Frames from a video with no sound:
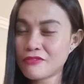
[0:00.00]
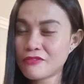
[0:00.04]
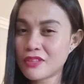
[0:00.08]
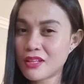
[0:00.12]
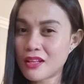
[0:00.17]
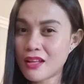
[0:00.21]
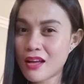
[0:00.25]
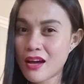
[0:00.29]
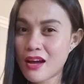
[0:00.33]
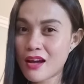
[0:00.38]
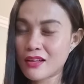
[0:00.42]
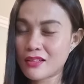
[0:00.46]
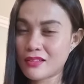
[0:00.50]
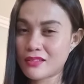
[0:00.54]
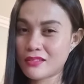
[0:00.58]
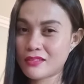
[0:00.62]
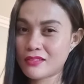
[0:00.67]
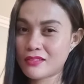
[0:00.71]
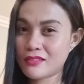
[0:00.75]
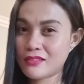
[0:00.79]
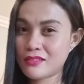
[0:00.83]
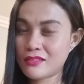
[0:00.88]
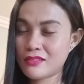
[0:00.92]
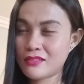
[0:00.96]
an
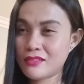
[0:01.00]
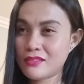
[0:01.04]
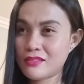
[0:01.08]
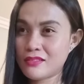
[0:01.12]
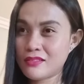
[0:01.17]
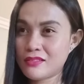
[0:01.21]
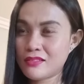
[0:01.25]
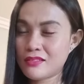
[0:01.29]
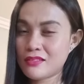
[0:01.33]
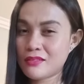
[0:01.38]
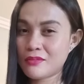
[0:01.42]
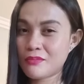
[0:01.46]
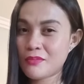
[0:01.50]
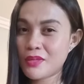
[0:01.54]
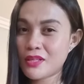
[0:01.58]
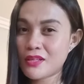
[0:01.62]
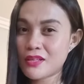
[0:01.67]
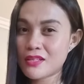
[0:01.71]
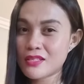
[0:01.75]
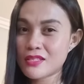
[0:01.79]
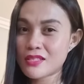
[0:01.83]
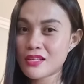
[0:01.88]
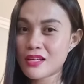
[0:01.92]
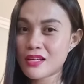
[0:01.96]

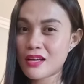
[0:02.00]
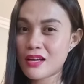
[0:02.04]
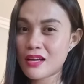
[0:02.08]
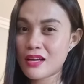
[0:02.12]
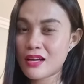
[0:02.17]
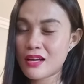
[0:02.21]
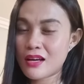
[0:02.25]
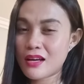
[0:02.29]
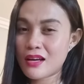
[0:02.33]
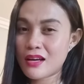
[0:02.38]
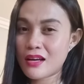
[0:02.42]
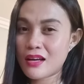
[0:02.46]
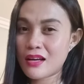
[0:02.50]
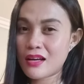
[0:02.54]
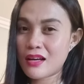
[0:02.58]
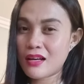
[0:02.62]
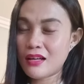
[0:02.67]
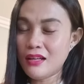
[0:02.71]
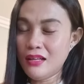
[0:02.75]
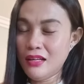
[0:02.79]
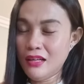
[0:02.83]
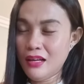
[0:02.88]
inflamed lung,